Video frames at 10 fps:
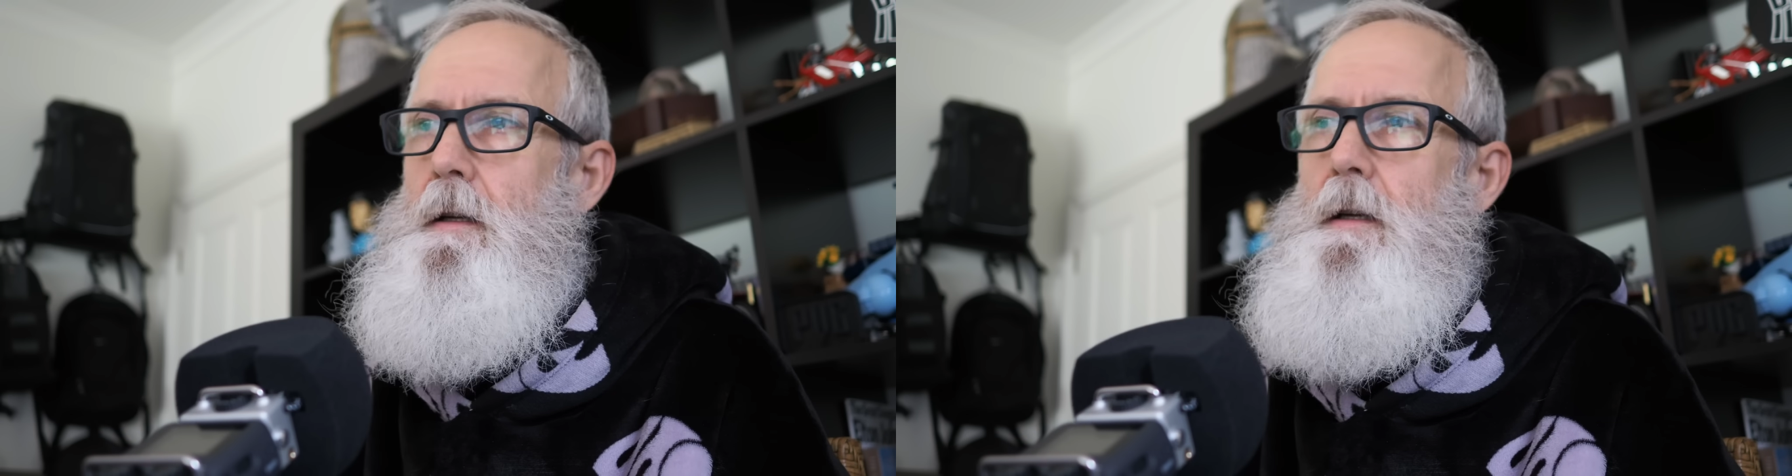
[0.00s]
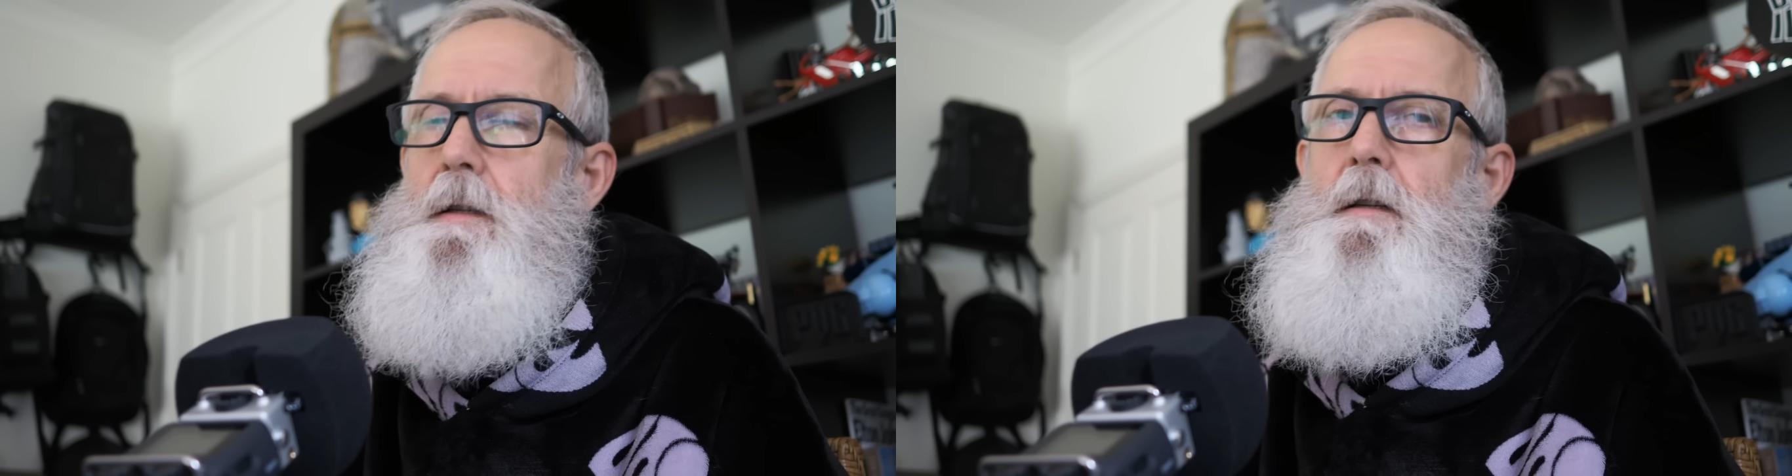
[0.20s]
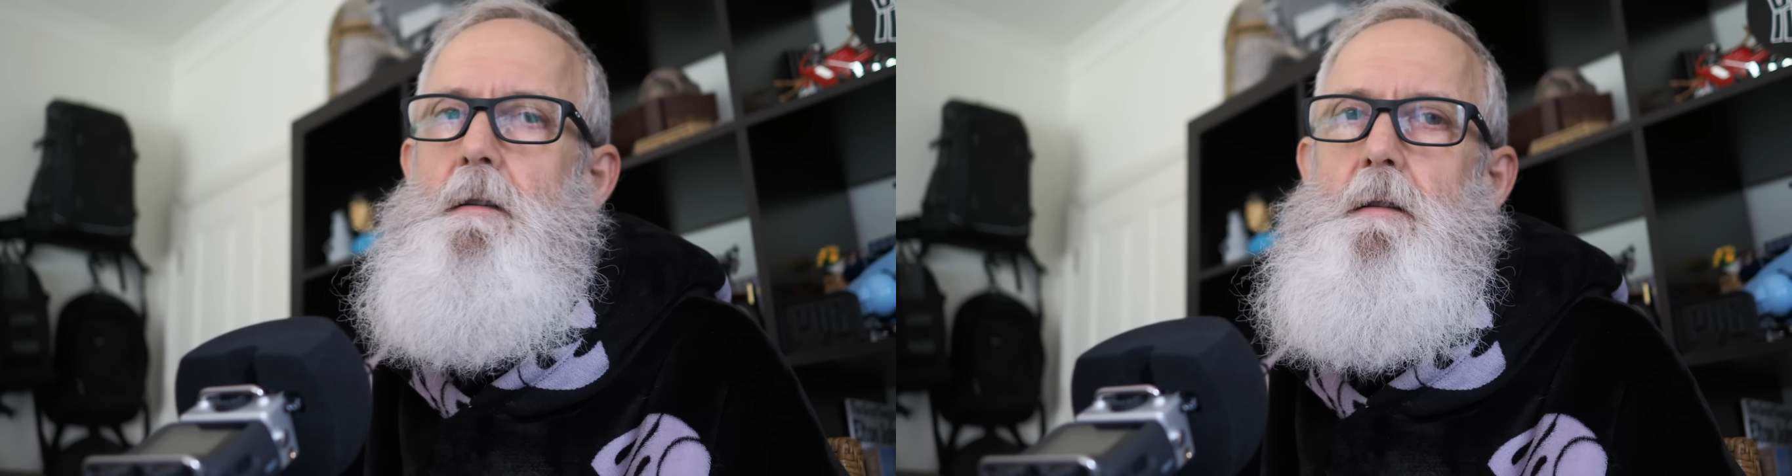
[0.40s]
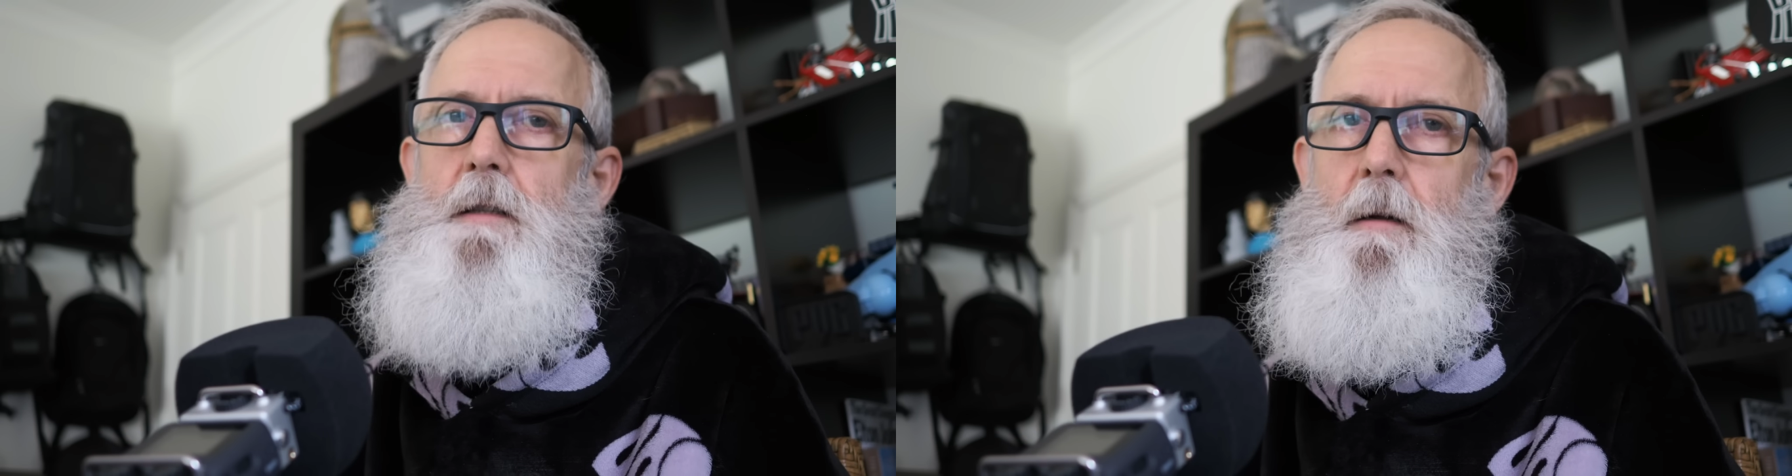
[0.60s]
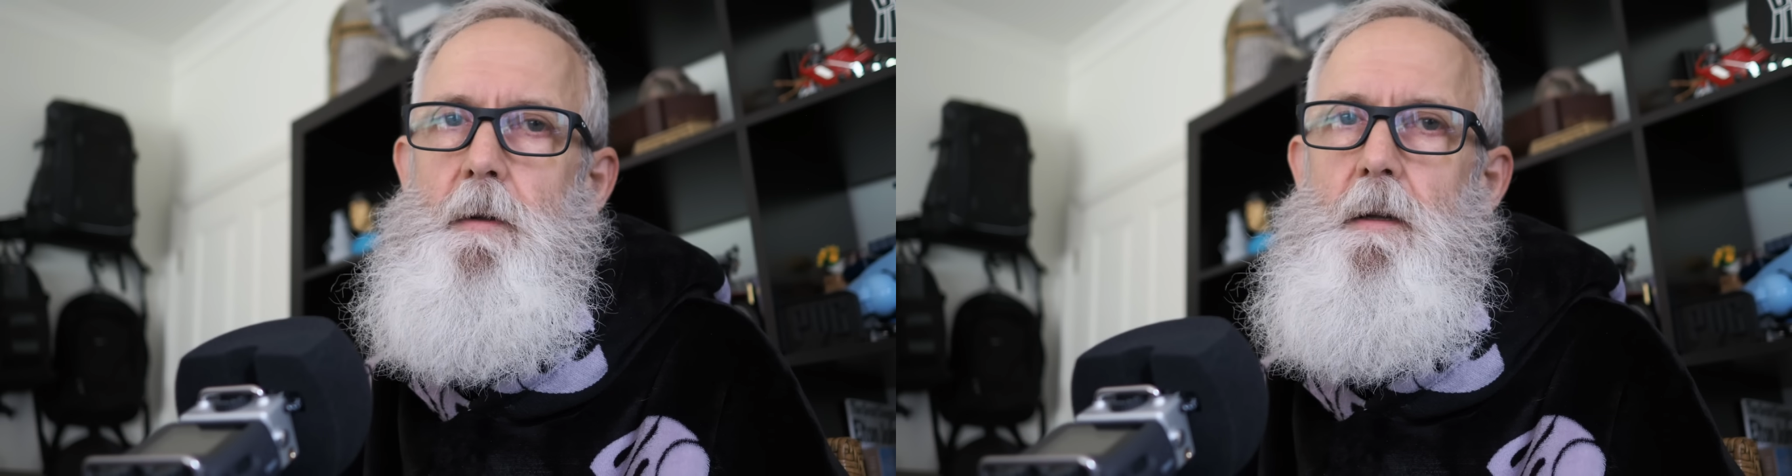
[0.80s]
Is it
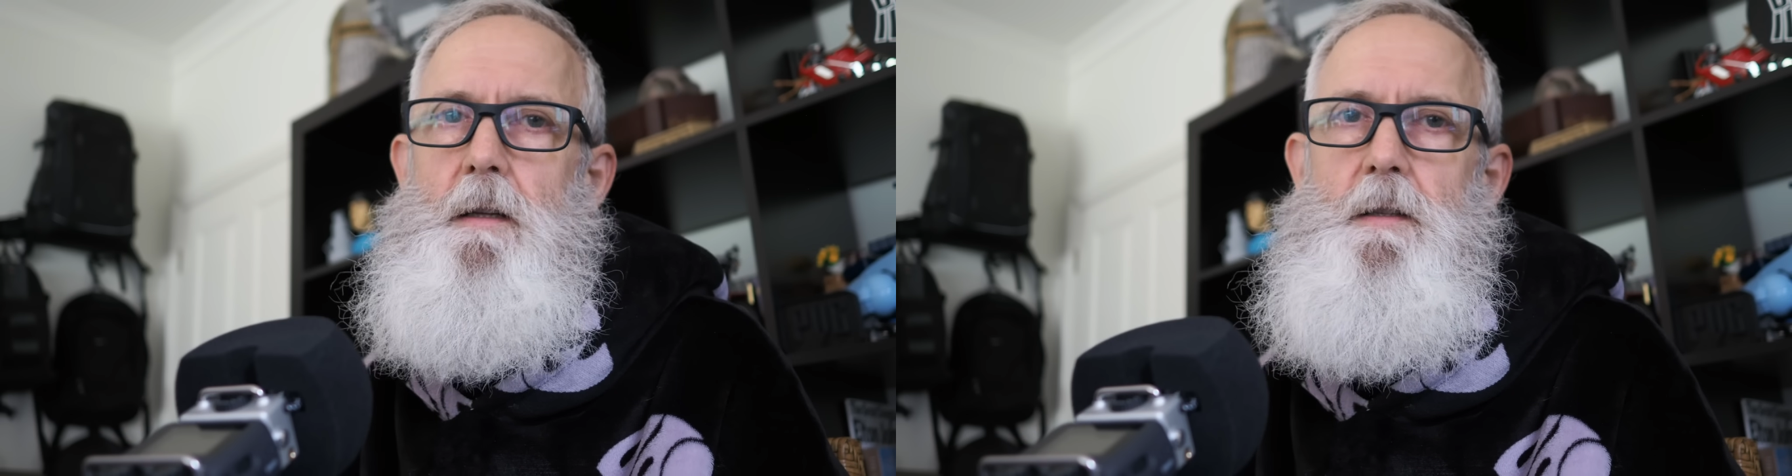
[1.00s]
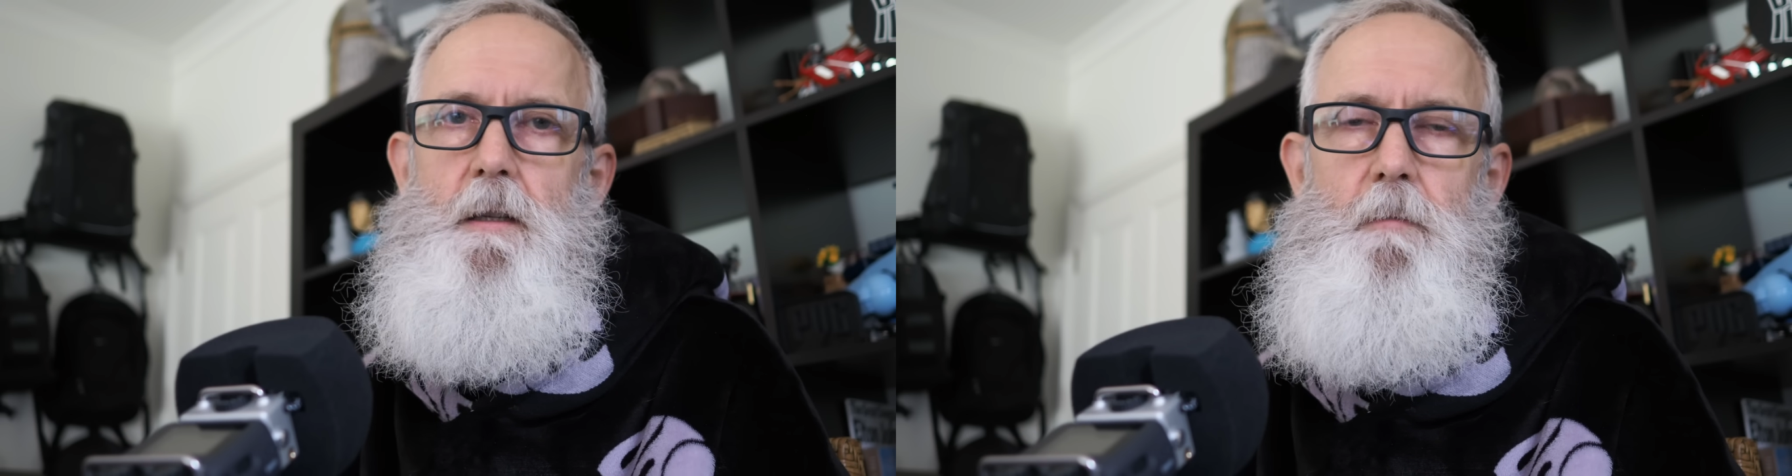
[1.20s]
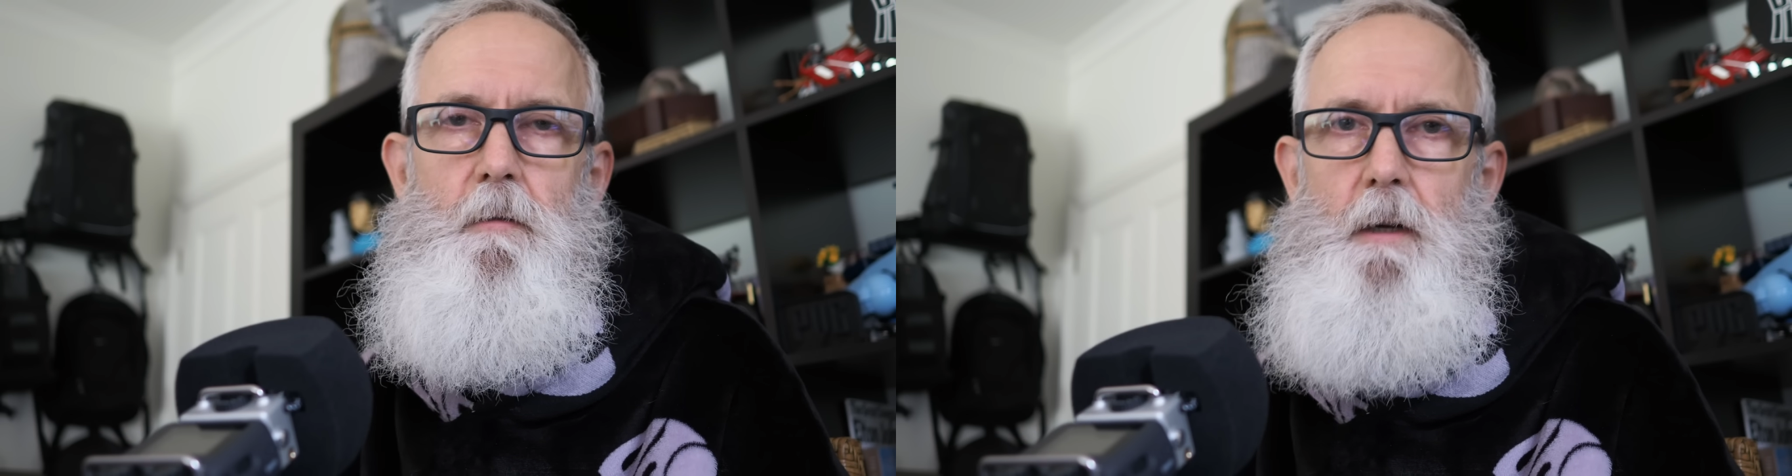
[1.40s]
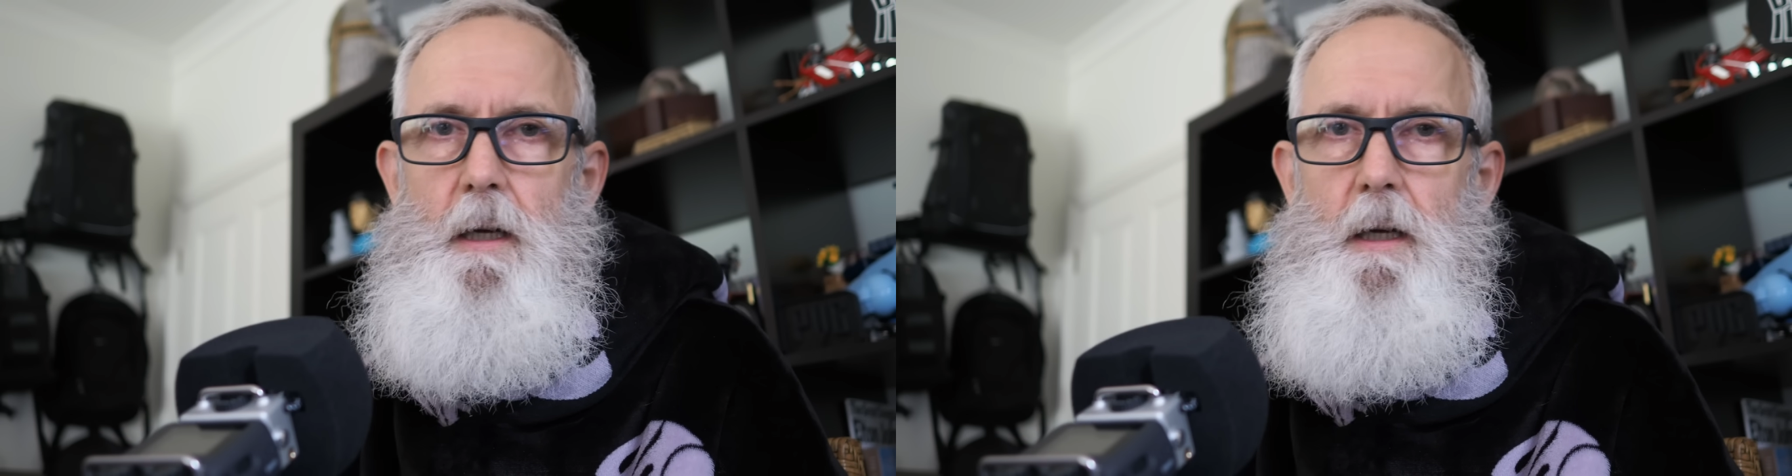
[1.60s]
something as simple